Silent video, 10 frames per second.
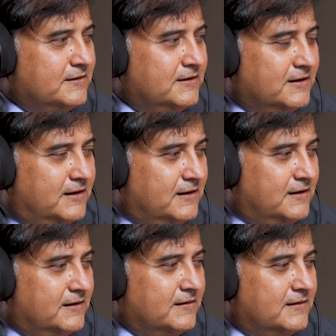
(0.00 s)
See,
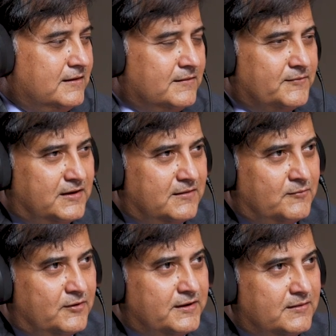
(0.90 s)
Alhamdulillah,
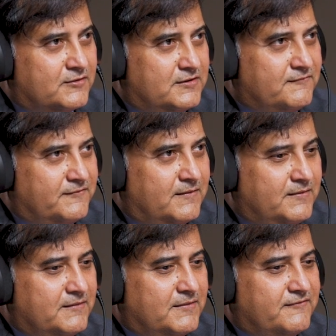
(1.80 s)
I'm born in a Muslim
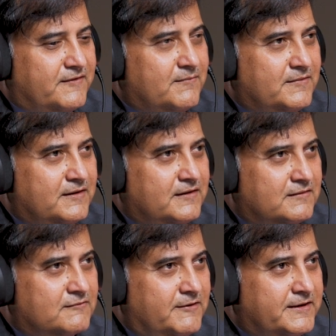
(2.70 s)
family. My family
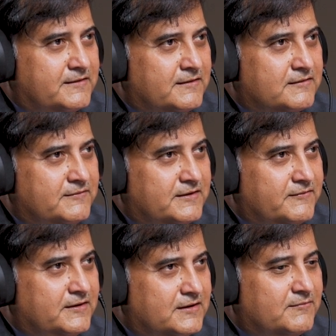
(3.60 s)
is quite
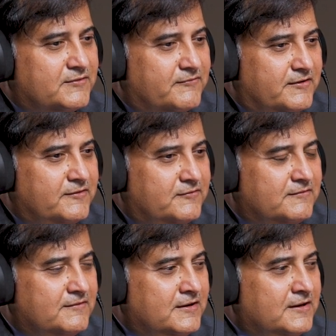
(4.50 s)
conservative in terms of religion.